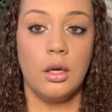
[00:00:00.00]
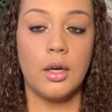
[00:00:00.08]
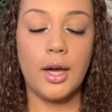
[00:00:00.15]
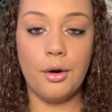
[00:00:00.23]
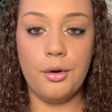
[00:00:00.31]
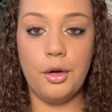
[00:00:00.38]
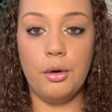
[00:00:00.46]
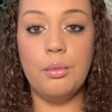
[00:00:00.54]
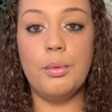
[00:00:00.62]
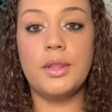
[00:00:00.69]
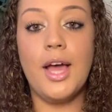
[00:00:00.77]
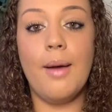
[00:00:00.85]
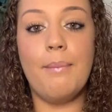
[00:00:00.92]
I don't know.
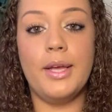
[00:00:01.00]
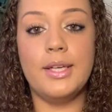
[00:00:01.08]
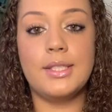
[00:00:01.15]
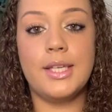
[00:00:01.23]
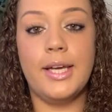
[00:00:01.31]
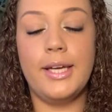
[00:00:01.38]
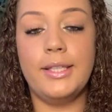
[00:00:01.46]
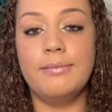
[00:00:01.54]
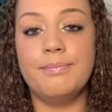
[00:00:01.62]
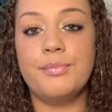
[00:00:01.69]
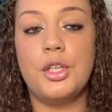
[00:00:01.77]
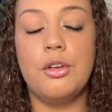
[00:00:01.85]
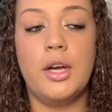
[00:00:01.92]
With that being said,
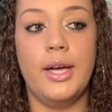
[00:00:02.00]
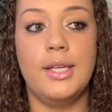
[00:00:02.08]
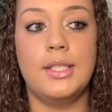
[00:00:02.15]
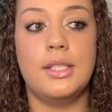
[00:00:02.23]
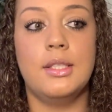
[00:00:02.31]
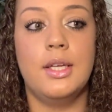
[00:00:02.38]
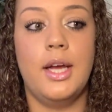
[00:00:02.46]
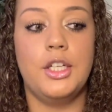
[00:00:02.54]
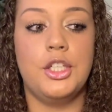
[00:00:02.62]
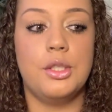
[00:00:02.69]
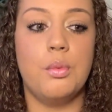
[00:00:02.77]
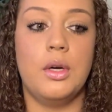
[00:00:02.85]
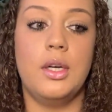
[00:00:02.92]
you guys, I
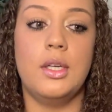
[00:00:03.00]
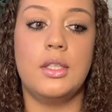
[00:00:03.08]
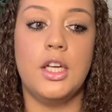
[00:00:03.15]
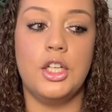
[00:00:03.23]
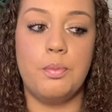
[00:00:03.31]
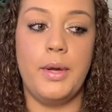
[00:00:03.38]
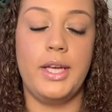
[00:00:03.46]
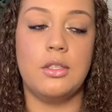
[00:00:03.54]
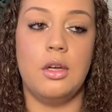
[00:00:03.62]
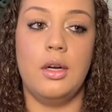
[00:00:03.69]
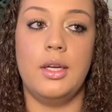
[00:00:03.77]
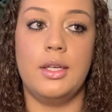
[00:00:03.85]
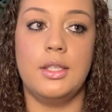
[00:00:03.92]
just wanted to touch base
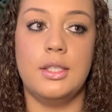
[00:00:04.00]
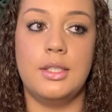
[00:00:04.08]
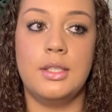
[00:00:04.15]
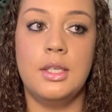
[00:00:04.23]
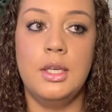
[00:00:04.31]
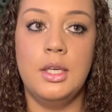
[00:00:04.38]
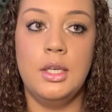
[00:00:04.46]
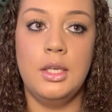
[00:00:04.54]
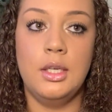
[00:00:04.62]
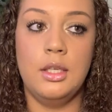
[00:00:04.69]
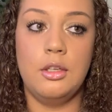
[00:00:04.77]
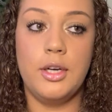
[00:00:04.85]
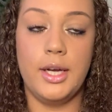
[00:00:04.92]
on it because
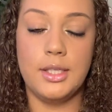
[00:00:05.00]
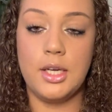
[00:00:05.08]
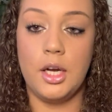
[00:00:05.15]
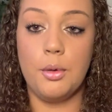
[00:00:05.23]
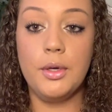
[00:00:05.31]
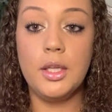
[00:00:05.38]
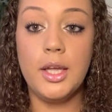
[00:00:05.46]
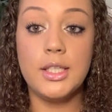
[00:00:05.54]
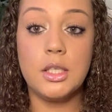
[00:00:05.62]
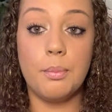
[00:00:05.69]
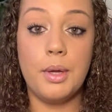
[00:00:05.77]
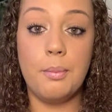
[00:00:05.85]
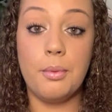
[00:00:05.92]
you guys got to realize
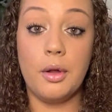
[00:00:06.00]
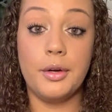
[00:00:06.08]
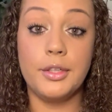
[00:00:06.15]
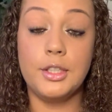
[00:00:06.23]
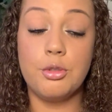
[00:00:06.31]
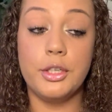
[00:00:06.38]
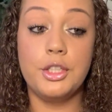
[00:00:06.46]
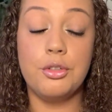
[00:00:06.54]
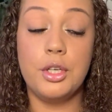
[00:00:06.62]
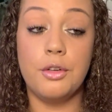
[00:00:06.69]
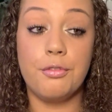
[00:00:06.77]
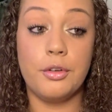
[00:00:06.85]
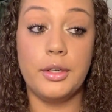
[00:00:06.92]
that people are going to treat you
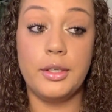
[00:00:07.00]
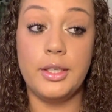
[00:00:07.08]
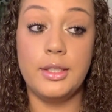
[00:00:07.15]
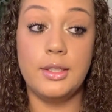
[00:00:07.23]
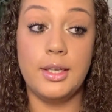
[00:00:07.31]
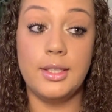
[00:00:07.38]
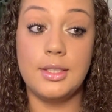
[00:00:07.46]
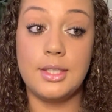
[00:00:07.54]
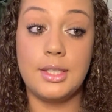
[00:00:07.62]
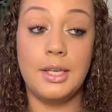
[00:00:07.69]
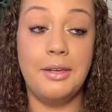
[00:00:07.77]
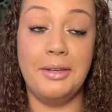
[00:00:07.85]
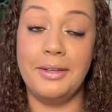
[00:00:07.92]
different.
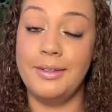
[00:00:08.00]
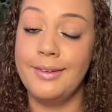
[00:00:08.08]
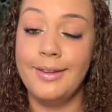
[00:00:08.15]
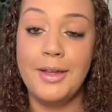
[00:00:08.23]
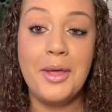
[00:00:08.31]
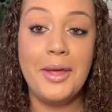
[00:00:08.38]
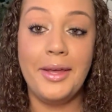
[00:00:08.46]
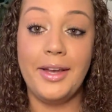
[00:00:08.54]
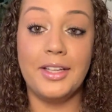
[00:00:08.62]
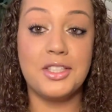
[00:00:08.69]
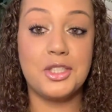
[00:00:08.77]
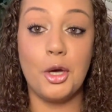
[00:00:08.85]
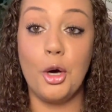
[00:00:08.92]

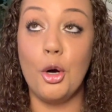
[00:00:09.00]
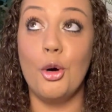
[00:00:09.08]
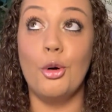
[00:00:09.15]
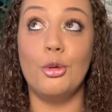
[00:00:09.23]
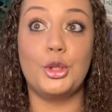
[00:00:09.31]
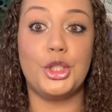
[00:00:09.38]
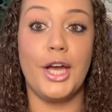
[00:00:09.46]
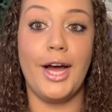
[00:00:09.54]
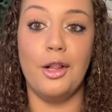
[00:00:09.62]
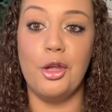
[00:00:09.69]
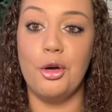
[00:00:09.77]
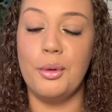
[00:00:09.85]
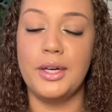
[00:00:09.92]
It's so
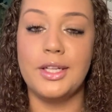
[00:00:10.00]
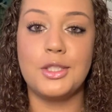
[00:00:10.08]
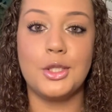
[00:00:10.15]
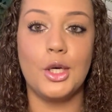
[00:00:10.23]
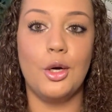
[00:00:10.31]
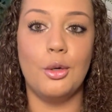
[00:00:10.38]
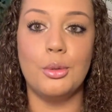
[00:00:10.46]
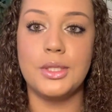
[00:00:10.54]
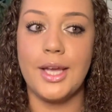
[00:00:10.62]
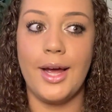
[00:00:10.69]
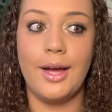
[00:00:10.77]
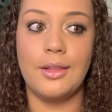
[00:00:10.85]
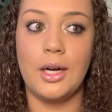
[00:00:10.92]
shallow, and it's so
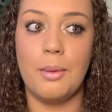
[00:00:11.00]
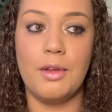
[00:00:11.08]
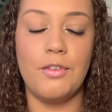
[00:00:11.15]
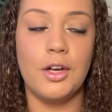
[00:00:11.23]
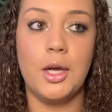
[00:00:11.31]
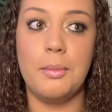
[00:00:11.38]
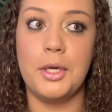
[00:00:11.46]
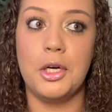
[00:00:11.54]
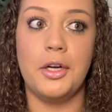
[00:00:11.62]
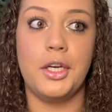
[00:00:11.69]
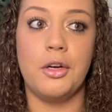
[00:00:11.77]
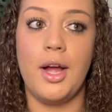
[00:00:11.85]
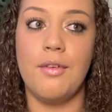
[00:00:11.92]
sad that I'm even coming on
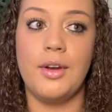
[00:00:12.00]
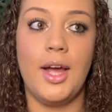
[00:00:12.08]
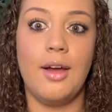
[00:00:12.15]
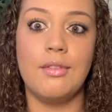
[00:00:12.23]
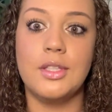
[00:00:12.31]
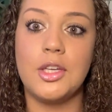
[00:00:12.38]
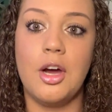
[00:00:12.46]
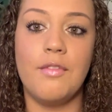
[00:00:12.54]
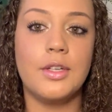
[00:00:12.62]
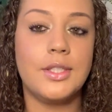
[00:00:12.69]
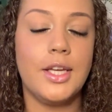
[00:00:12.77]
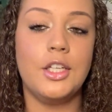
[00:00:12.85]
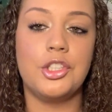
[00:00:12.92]
here having to have this
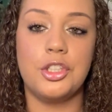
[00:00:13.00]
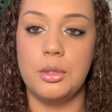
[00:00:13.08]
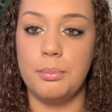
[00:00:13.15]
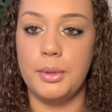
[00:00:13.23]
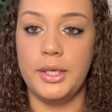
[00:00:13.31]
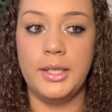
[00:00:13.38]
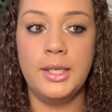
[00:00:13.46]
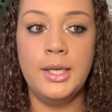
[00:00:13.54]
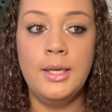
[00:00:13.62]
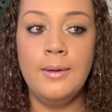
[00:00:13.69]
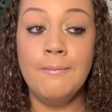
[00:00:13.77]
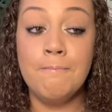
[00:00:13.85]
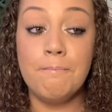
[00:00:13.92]
conversation, but
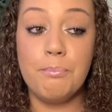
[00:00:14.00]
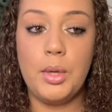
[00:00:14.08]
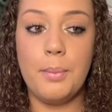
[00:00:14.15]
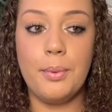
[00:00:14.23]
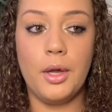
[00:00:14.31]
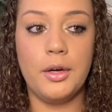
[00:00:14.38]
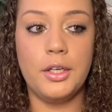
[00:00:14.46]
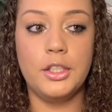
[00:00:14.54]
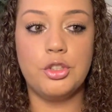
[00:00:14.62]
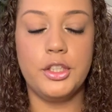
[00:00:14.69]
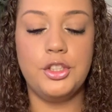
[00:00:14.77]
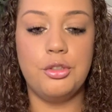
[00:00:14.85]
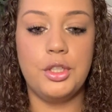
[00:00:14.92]
people are going to
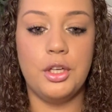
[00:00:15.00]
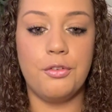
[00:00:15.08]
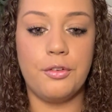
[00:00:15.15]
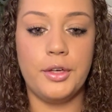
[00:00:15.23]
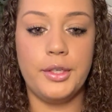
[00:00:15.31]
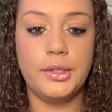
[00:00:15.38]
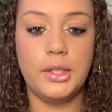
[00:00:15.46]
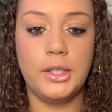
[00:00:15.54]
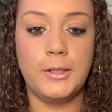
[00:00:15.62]
treat you different.